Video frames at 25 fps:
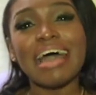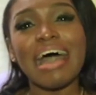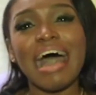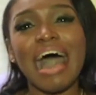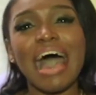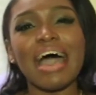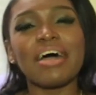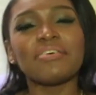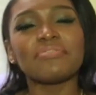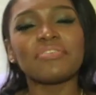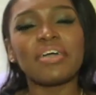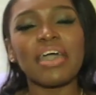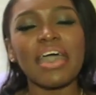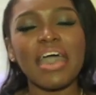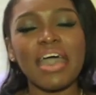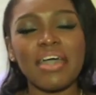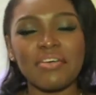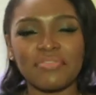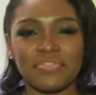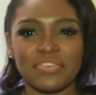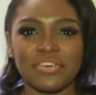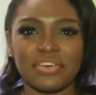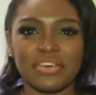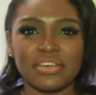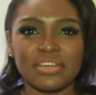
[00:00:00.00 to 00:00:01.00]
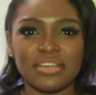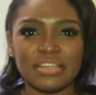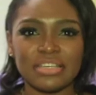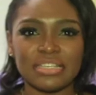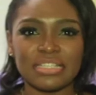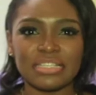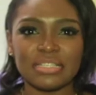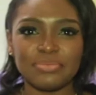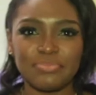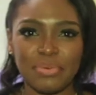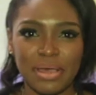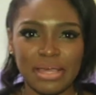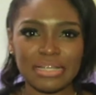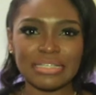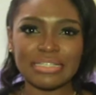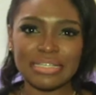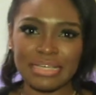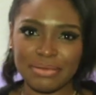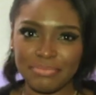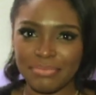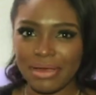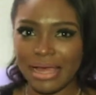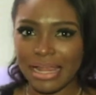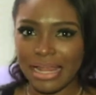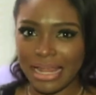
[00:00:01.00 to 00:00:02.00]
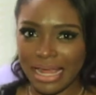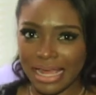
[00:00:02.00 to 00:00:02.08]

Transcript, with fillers: I have ever spent in my